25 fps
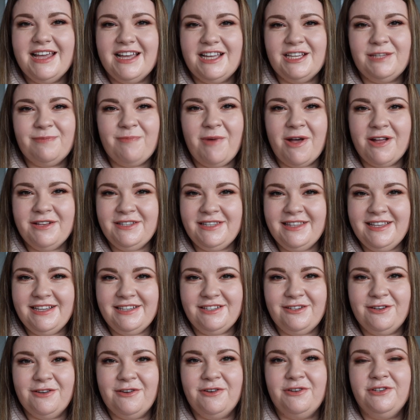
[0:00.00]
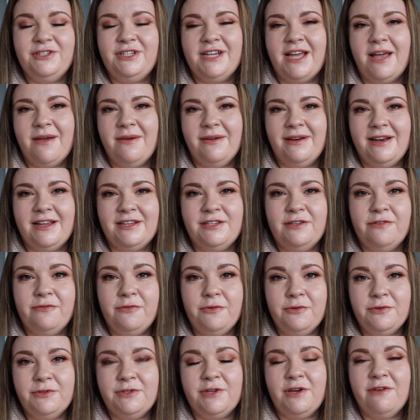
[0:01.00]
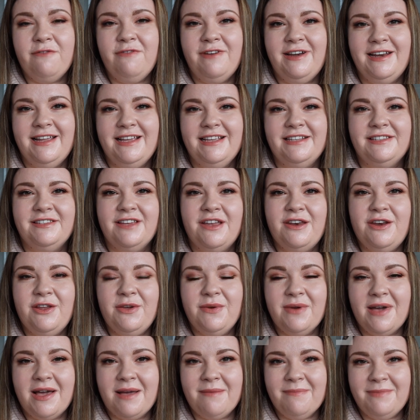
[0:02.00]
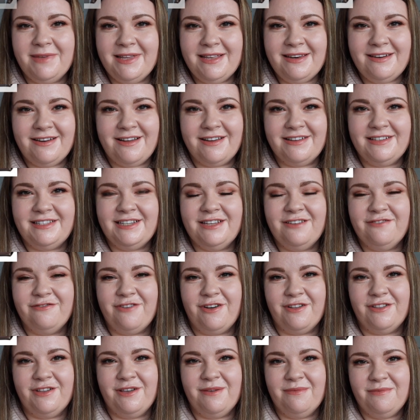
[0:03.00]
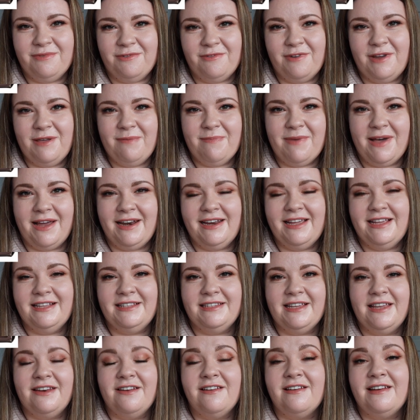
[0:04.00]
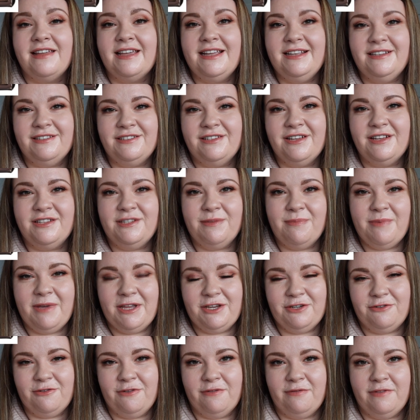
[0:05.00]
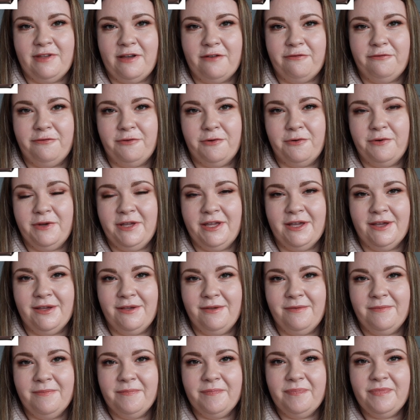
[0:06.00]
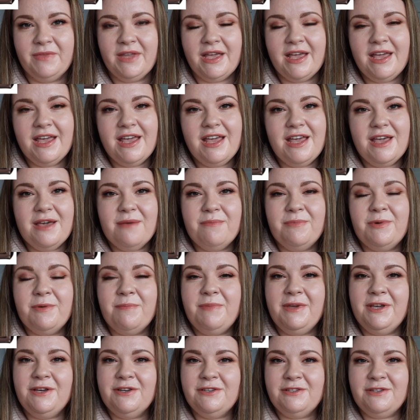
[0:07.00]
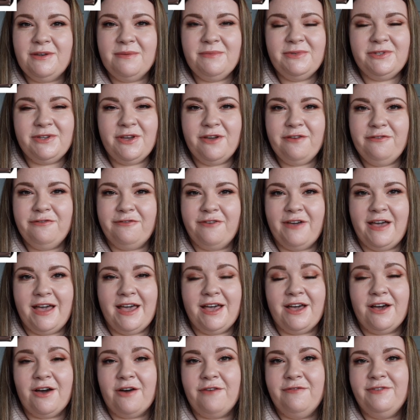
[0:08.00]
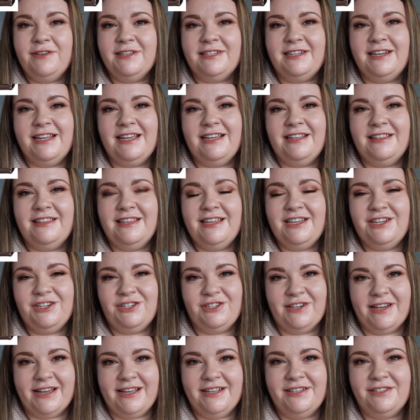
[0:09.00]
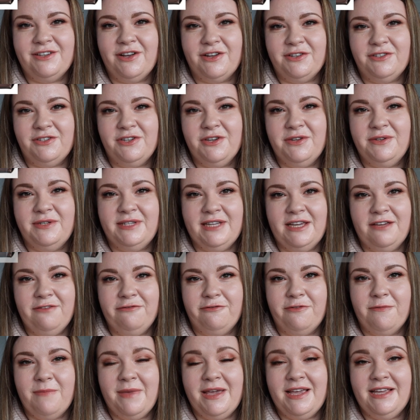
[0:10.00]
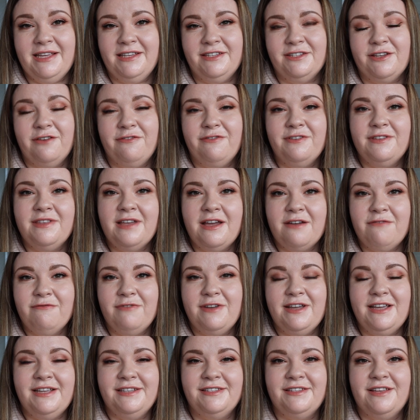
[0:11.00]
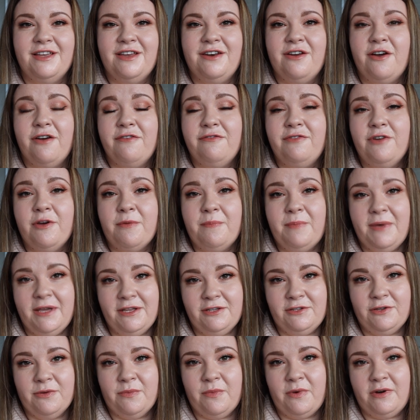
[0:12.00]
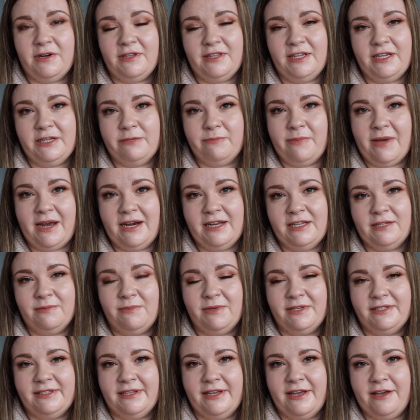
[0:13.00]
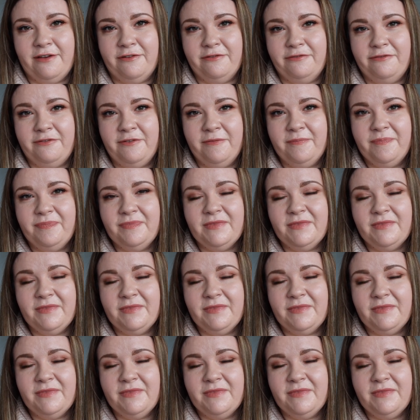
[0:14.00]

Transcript: As part of this launch, Hourglass have also released a new Ambient Lighting Volume 3 palette, and I'll insert a picture of that for you. But because I'm so fair, obviously these shades are too deep for me, so for that reason I've not picked up one of these palettes myself.